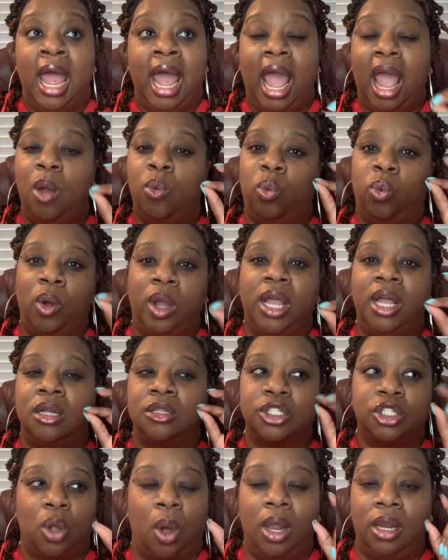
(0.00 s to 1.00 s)
and real
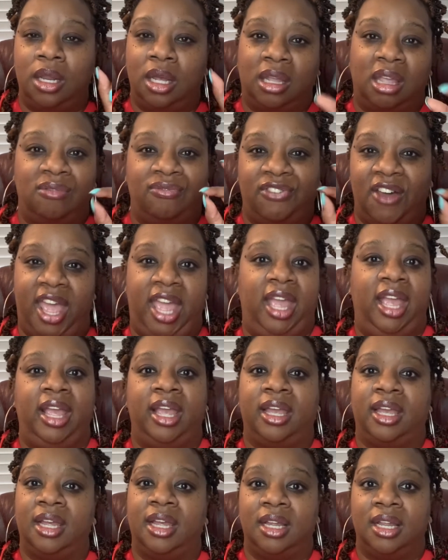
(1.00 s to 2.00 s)
start looking
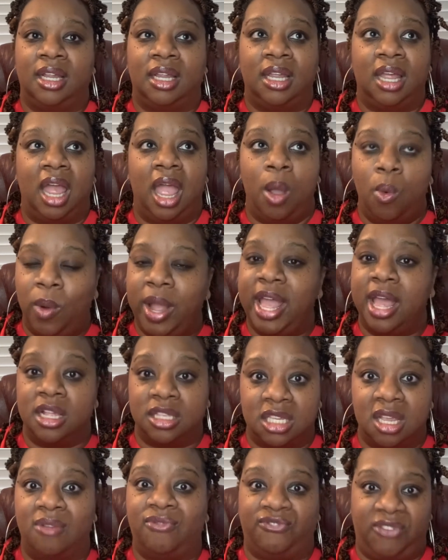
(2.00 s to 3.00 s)
fake, and we
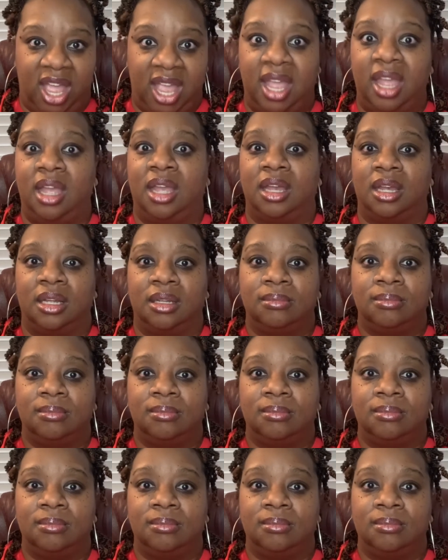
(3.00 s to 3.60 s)
accept fake